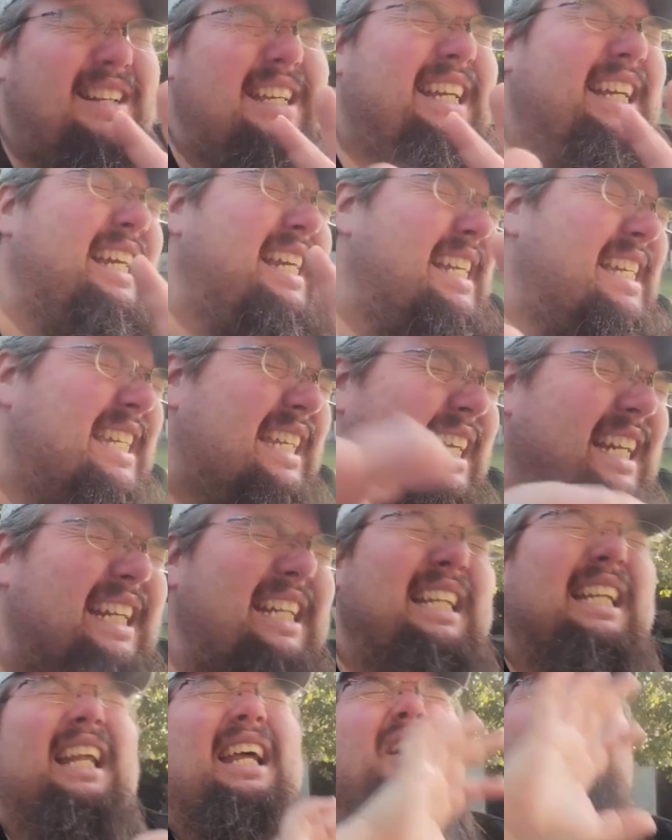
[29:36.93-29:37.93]
He can't see.
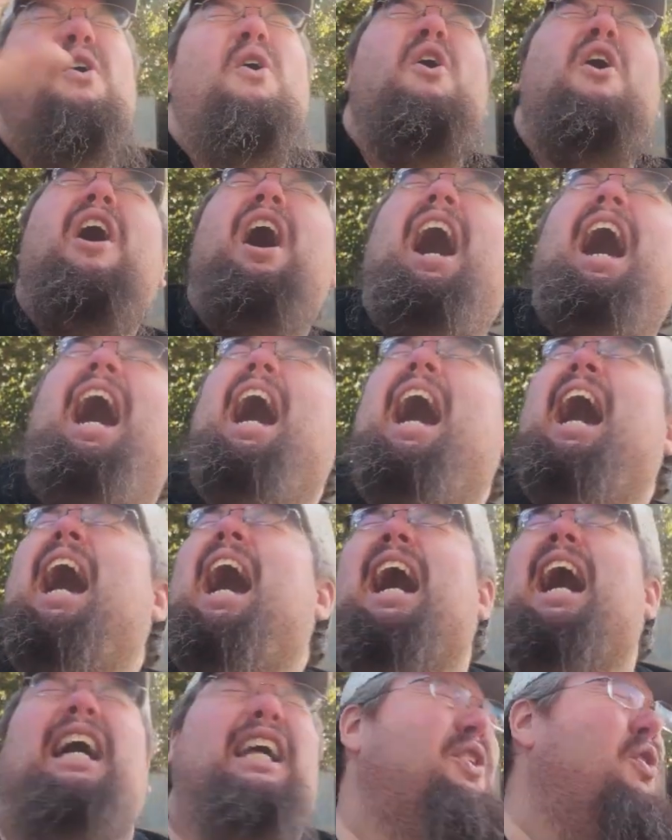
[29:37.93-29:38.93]
He's like, wah,
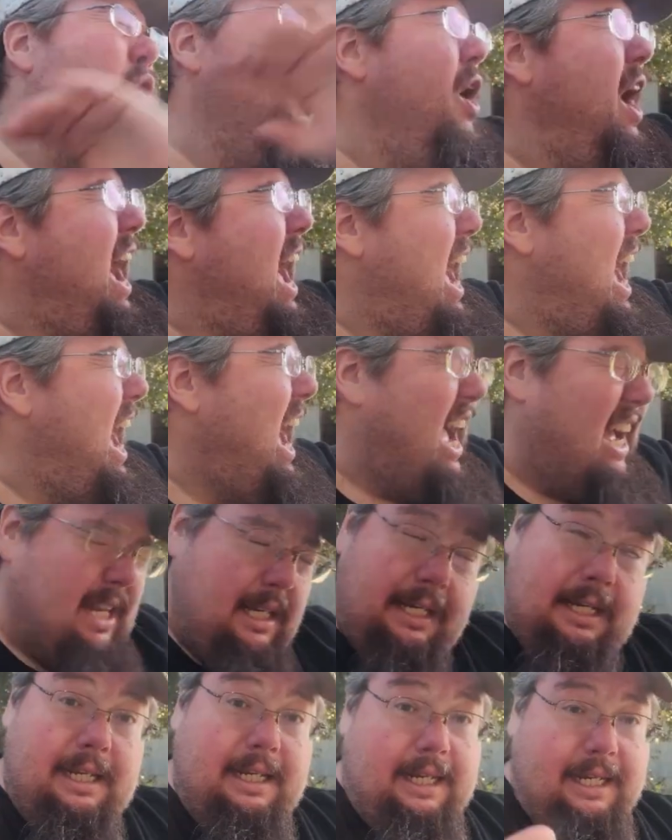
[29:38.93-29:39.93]
wah,
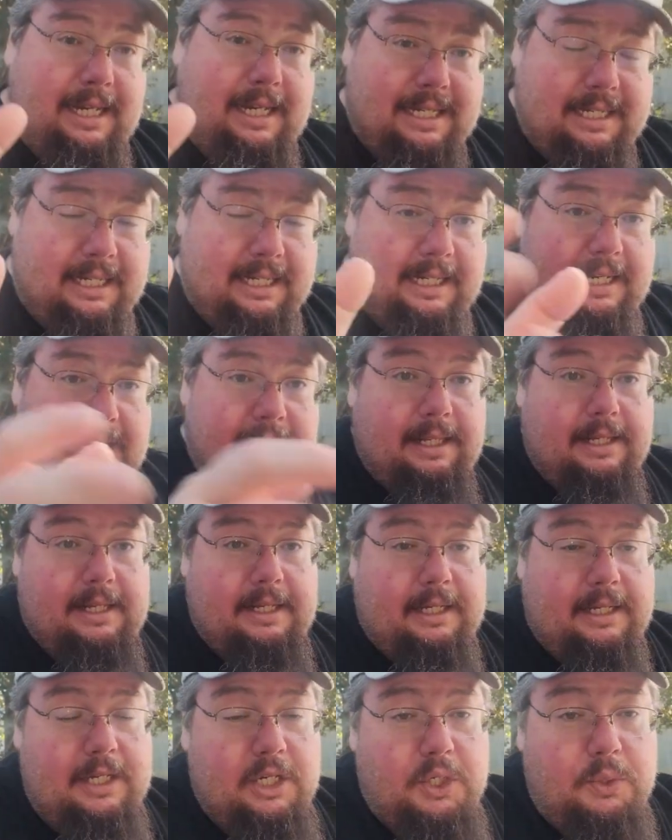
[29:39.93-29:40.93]
and he can't see
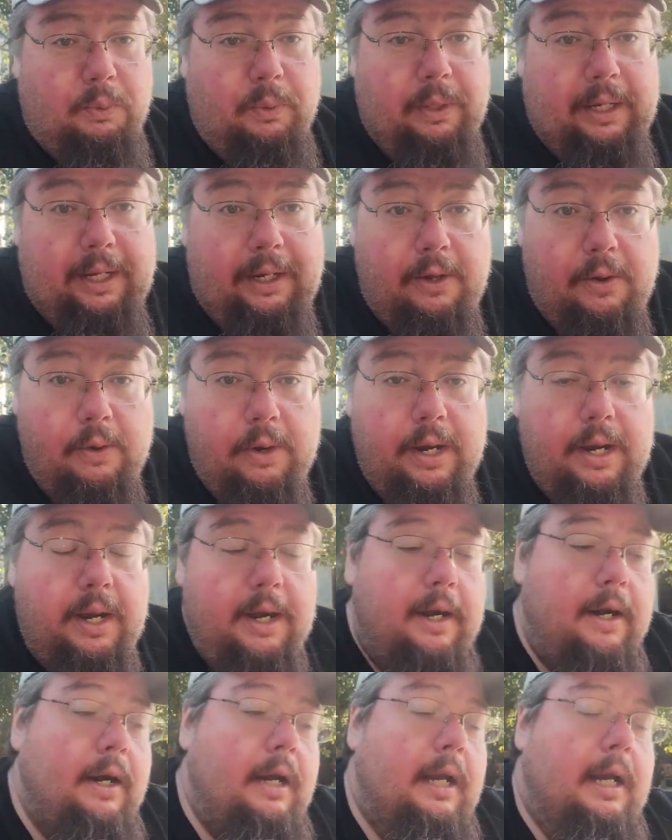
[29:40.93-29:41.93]
nothing, so he's swinging on
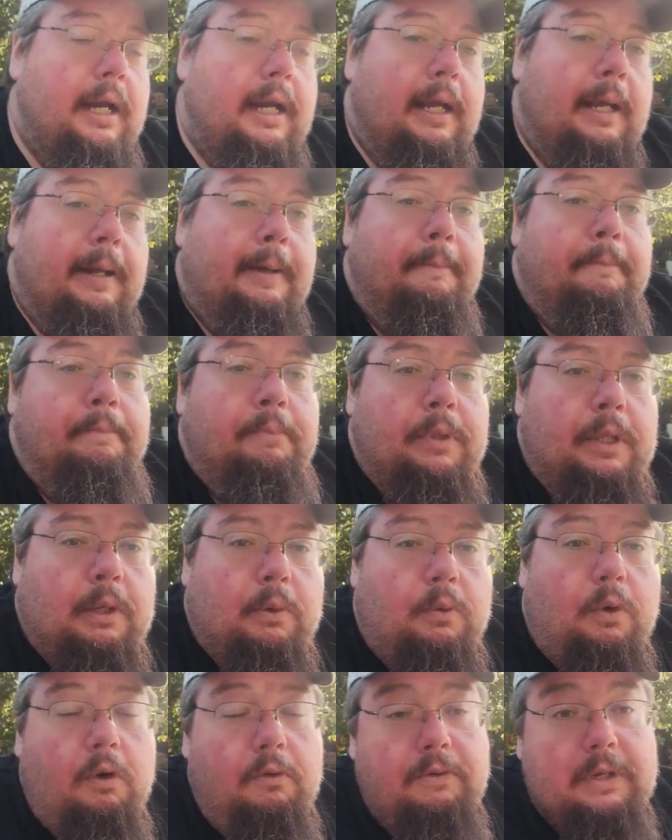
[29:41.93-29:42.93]
air.
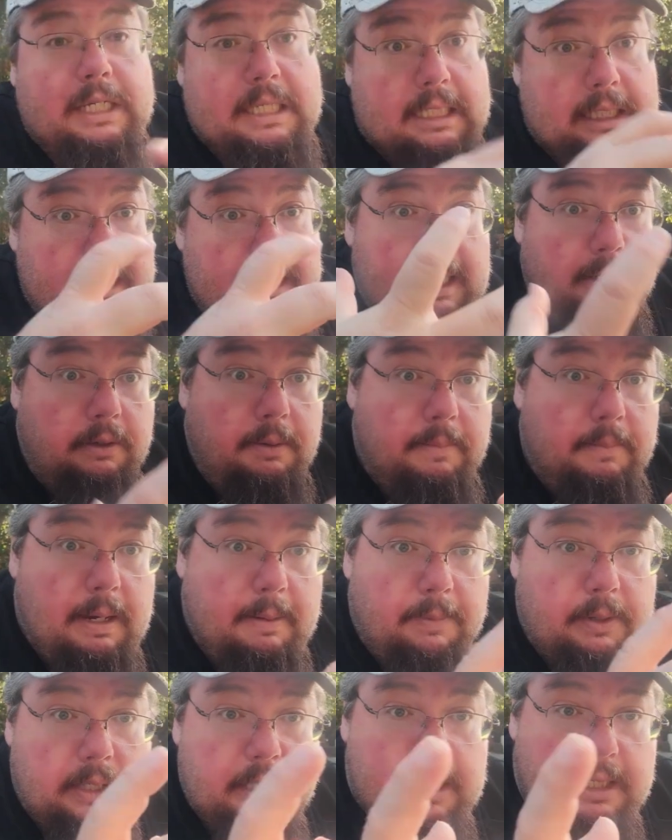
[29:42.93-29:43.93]
Well, eventually he
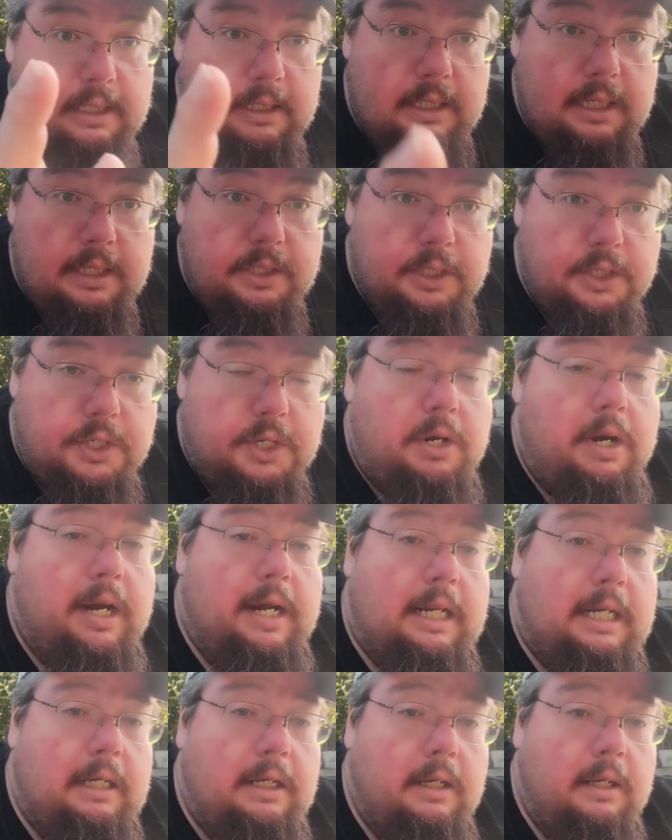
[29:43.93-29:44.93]
remembers his ninja
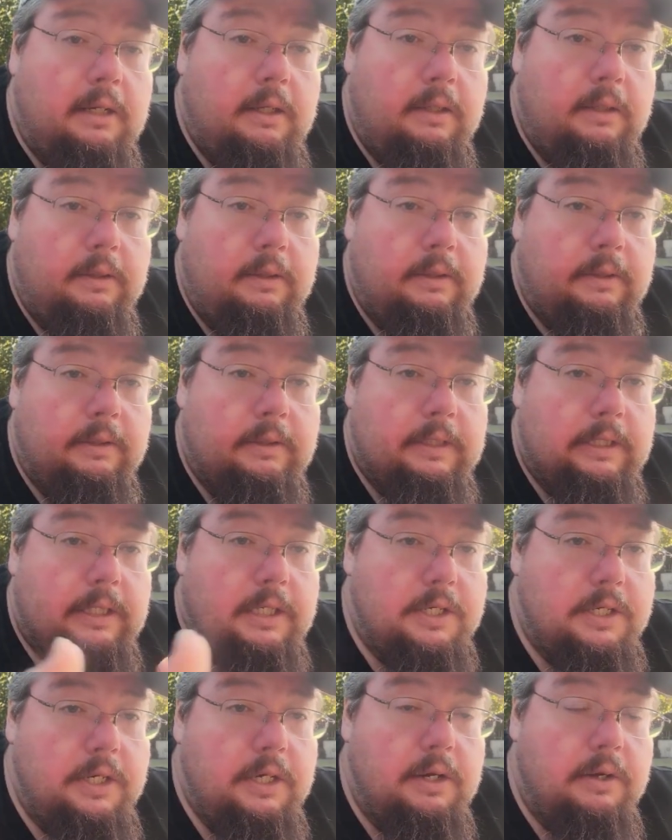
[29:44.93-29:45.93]
training,
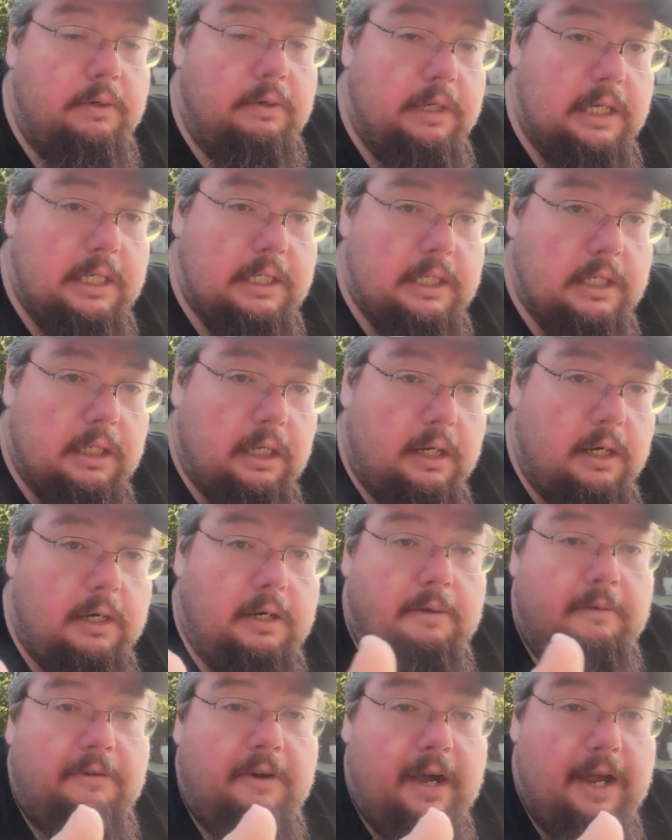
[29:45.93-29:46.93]
because, you know, ninjas
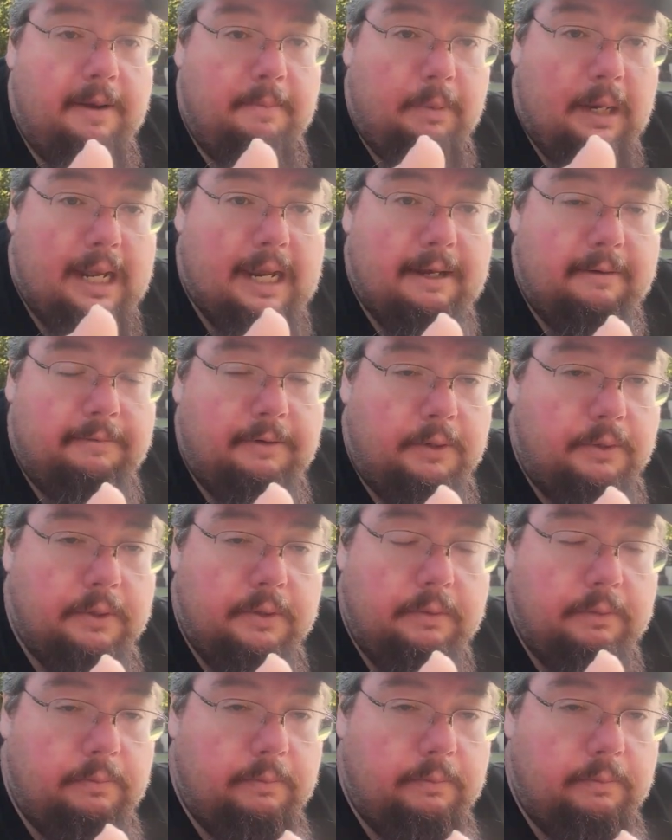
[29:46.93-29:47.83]
learn to fight blindfolded.